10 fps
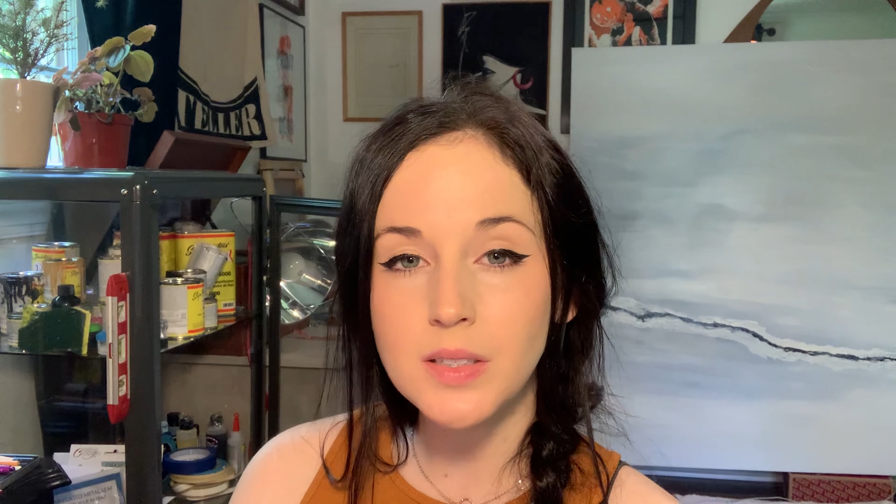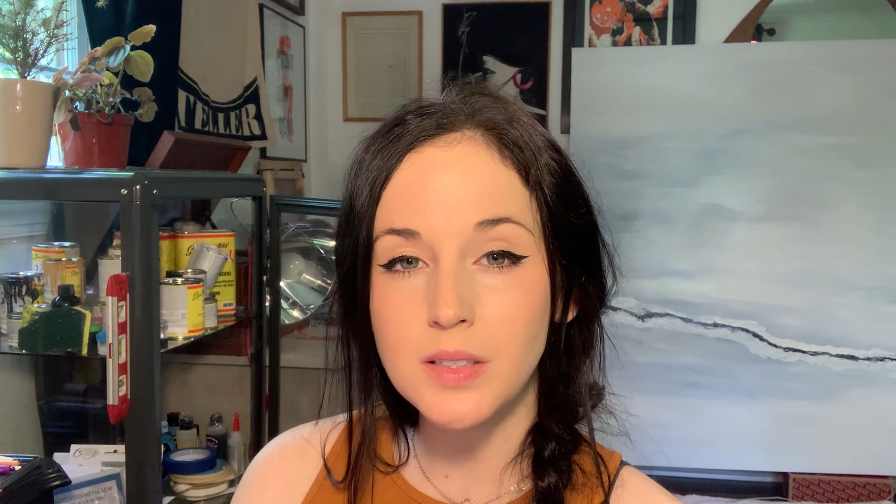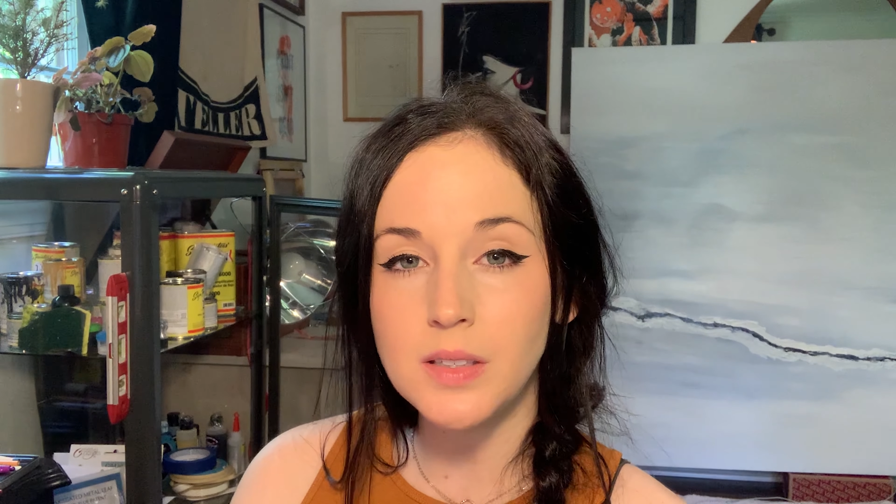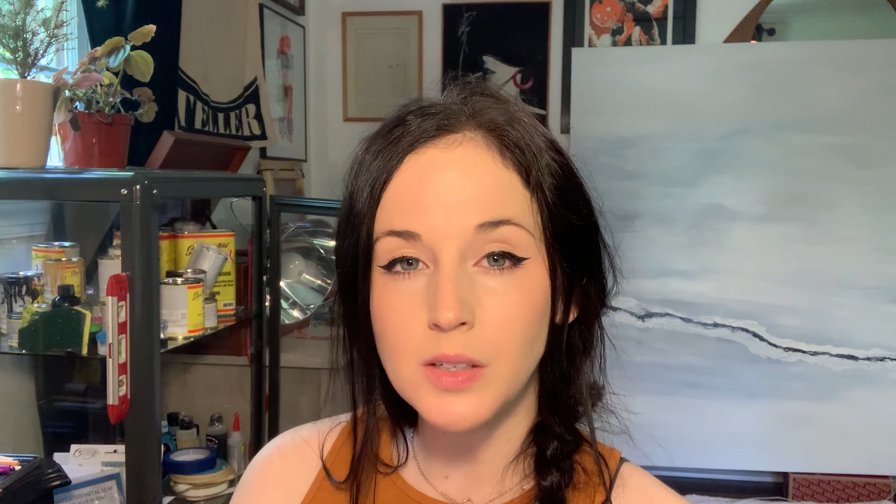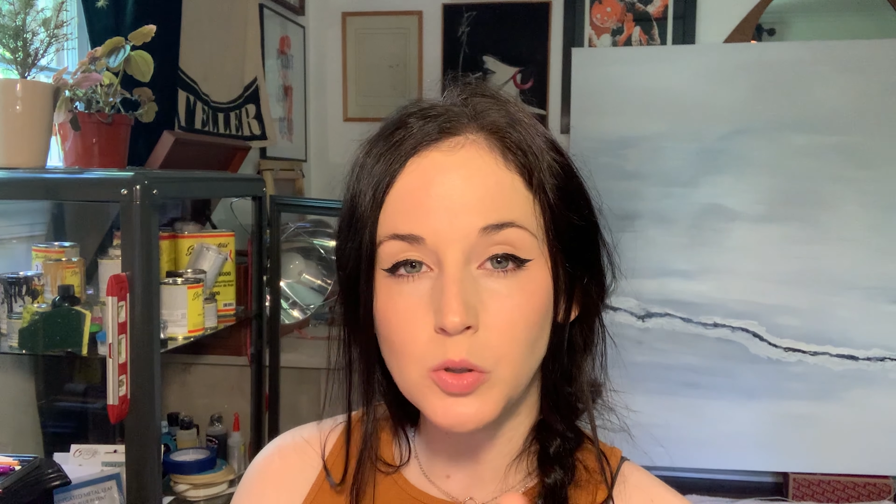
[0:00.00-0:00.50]

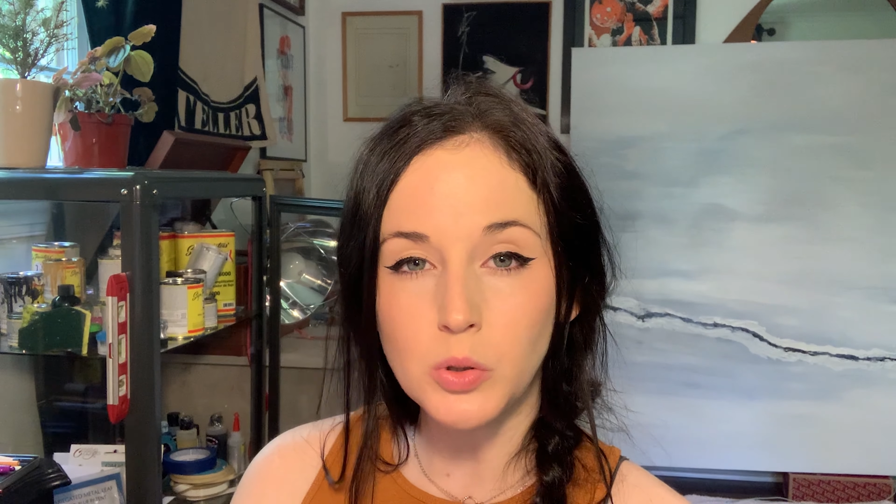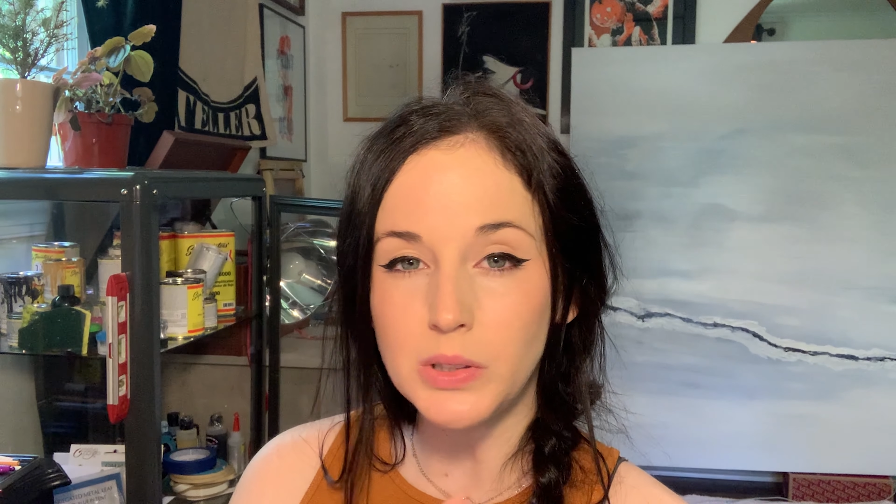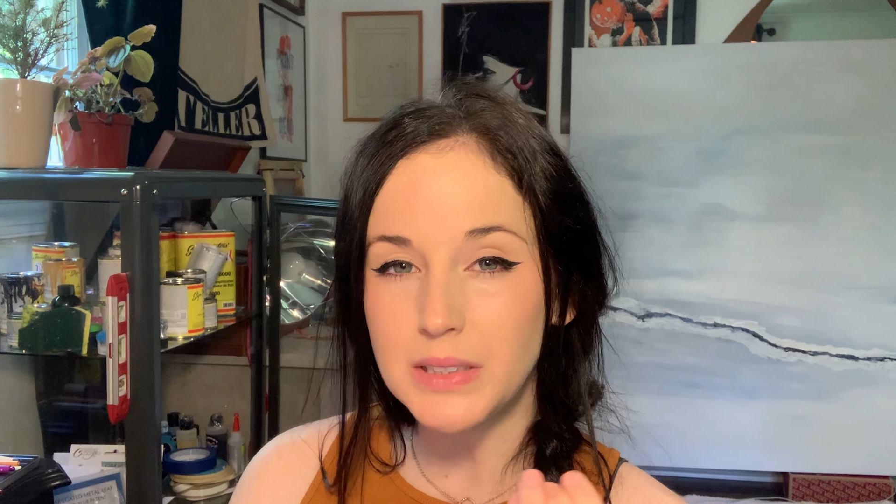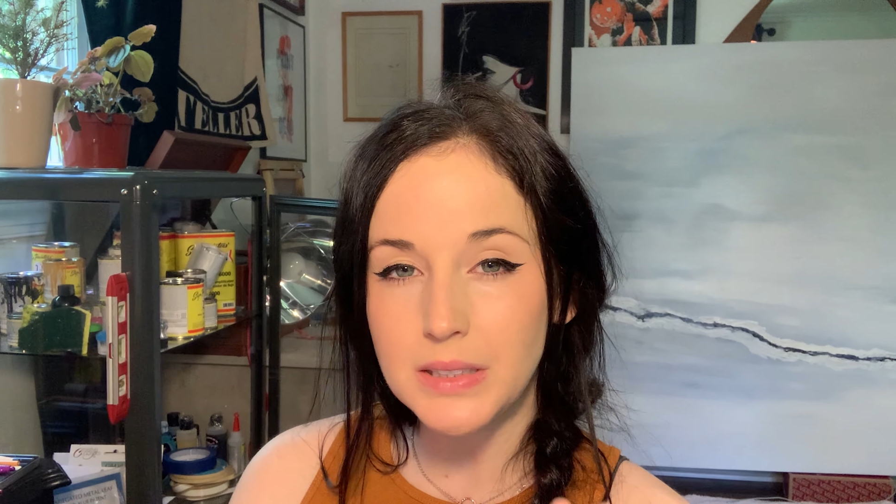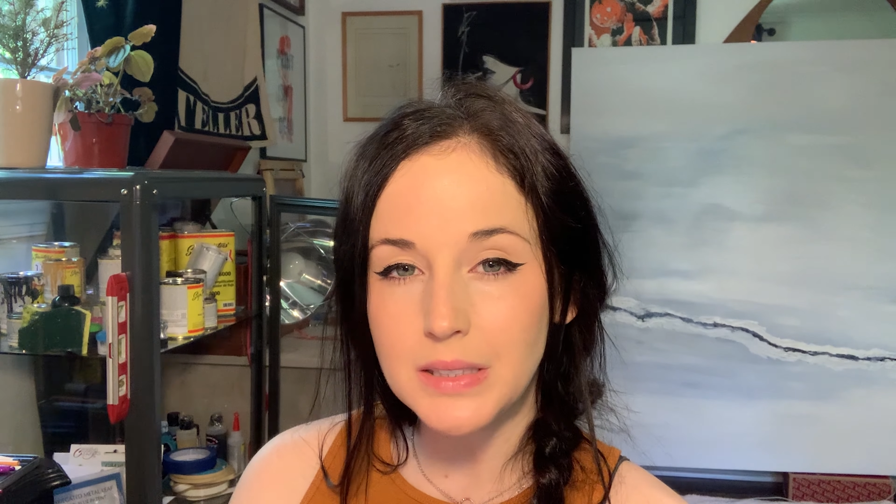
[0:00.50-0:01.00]
still
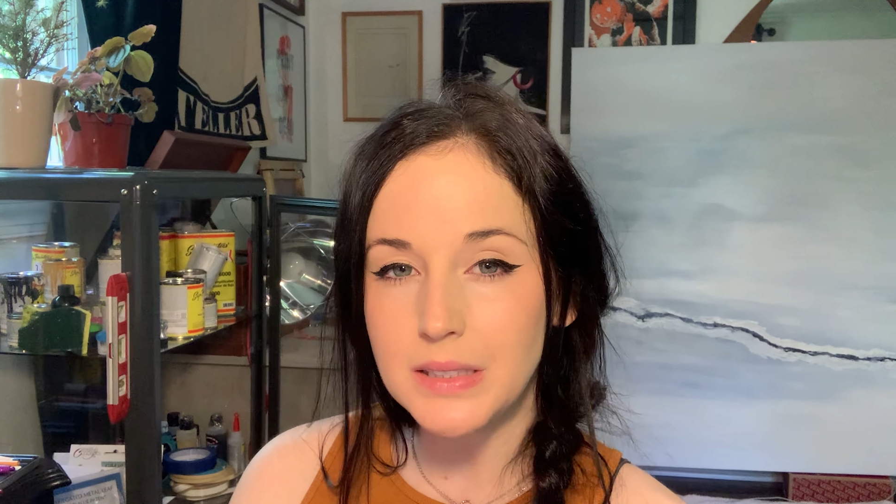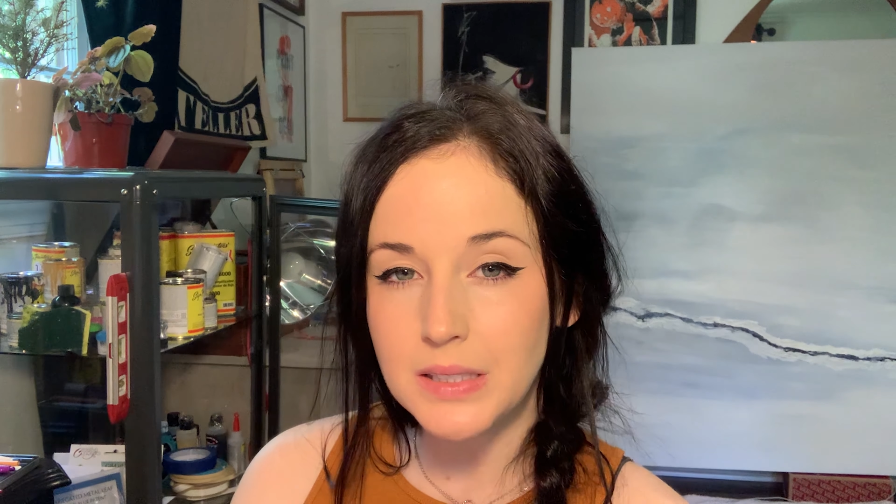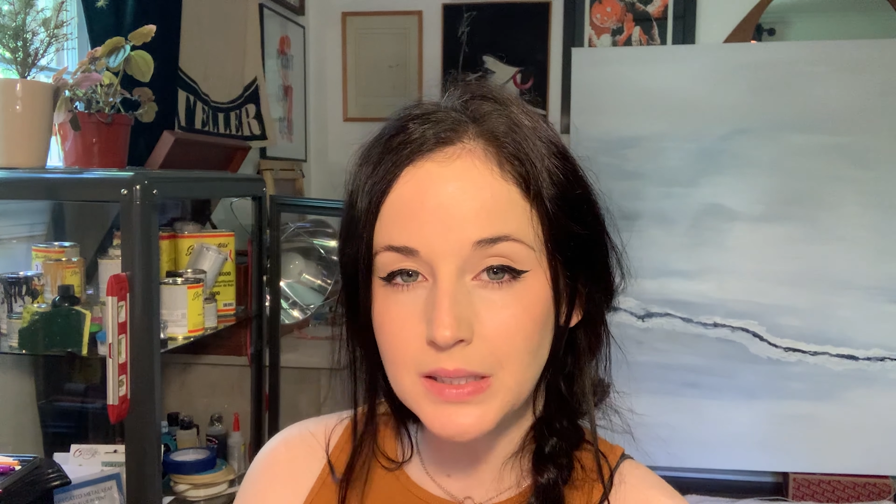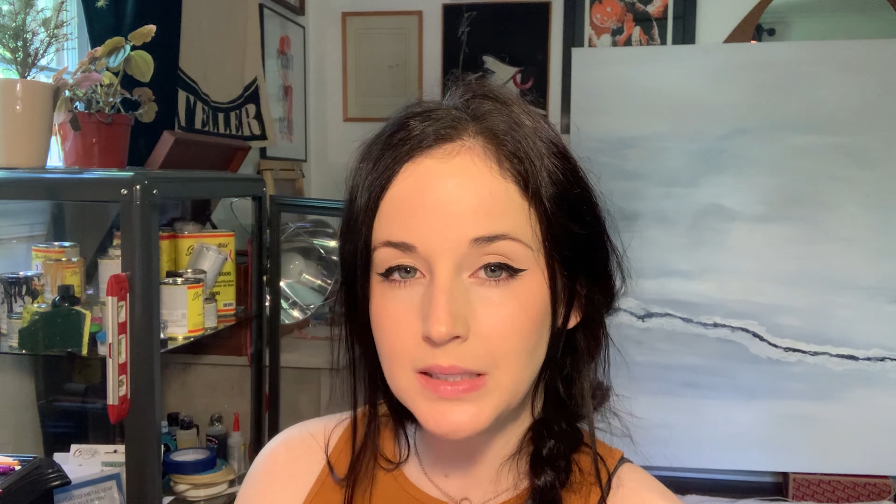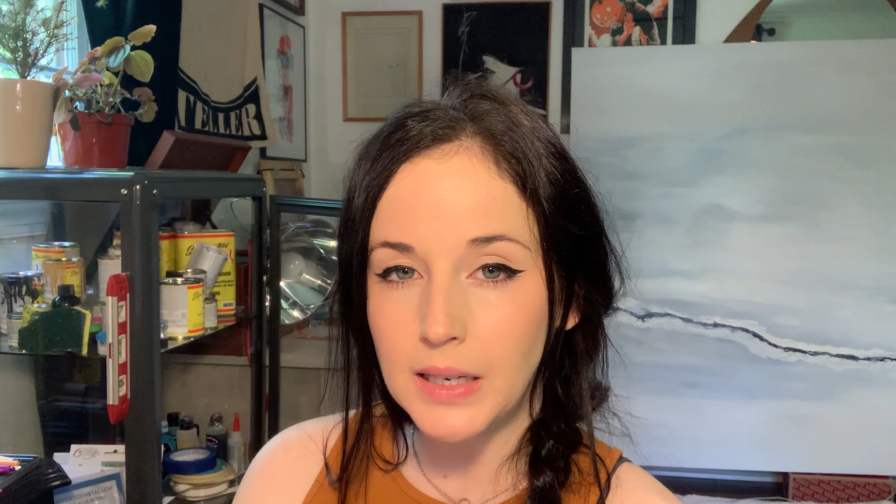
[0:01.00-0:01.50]

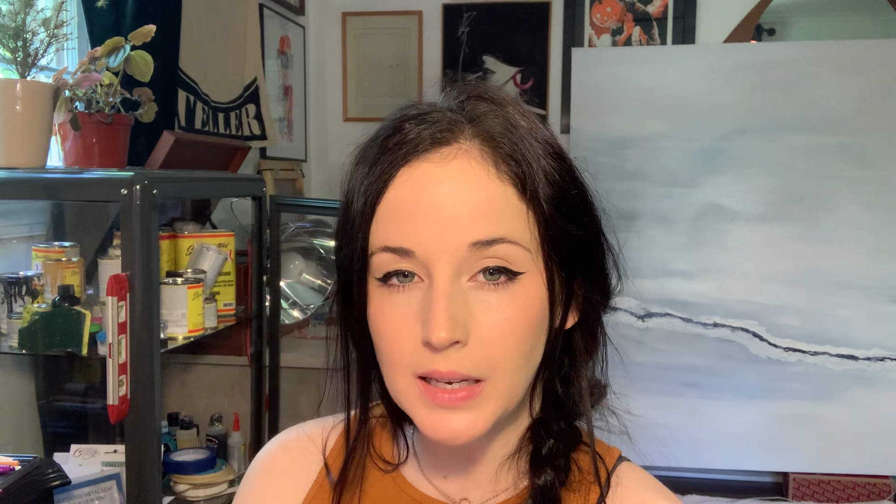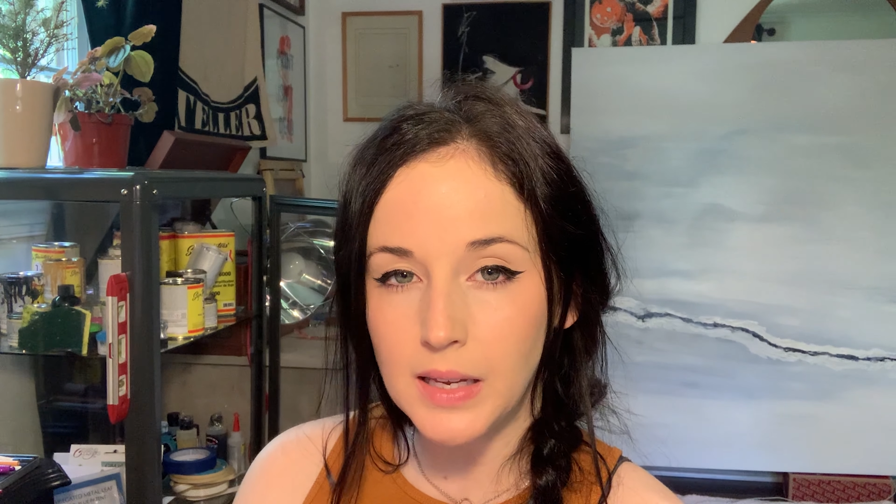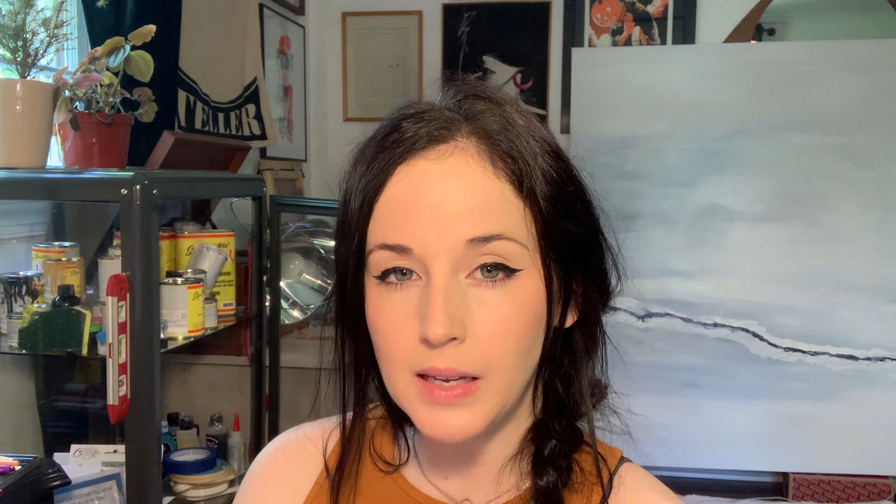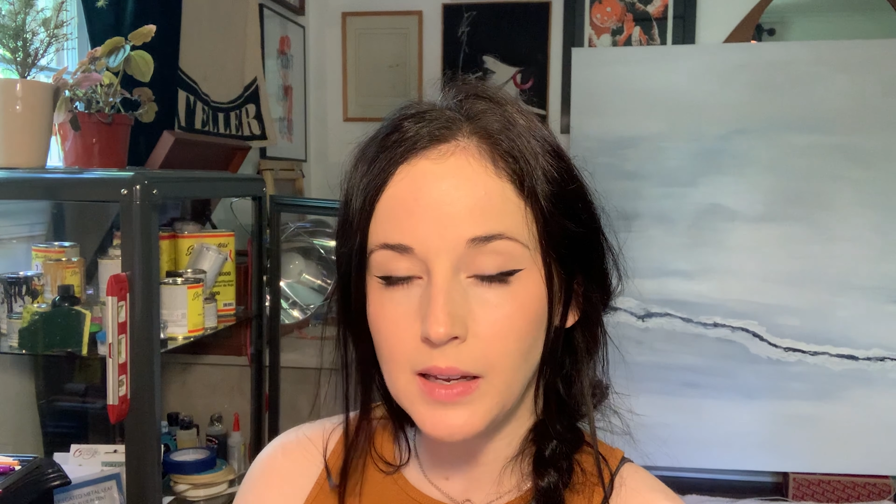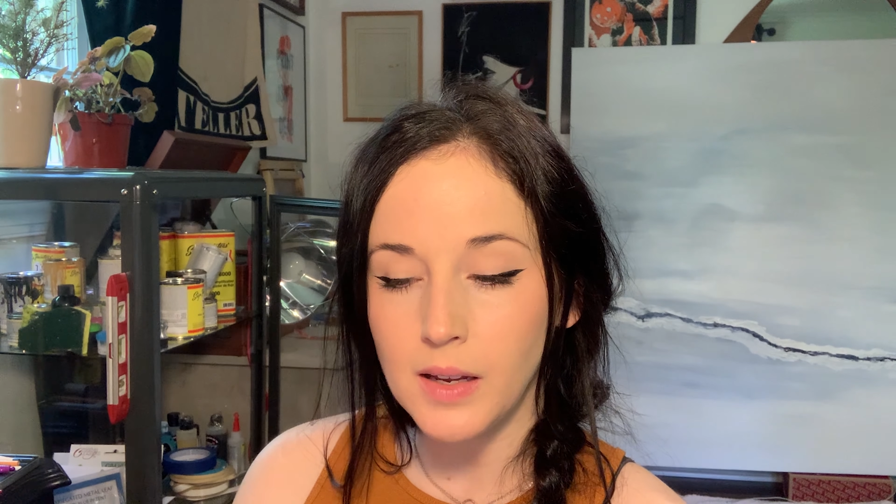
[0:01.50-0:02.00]

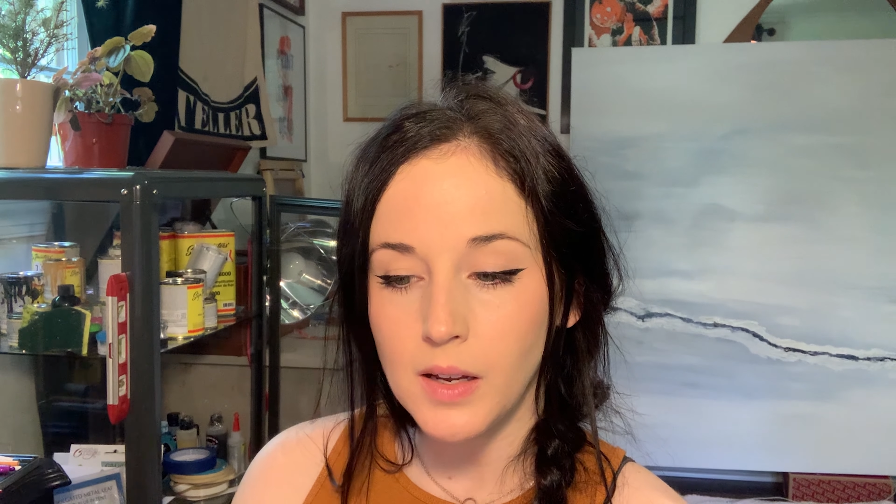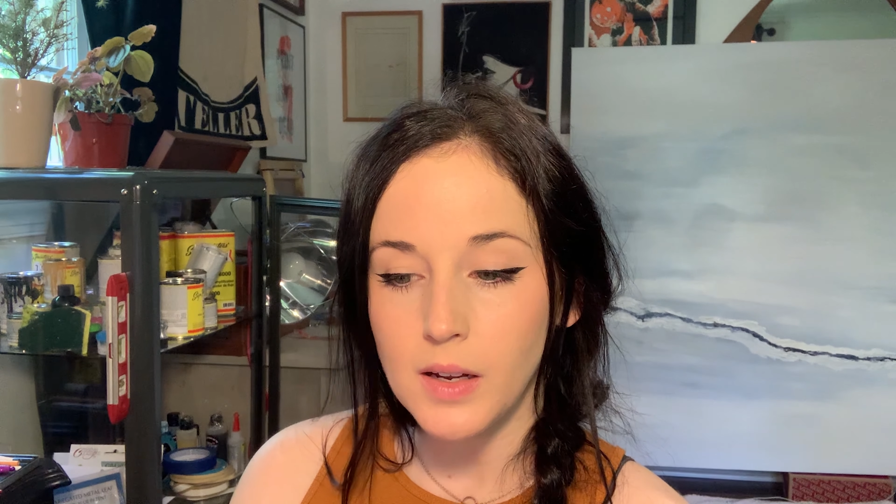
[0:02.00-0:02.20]
sticky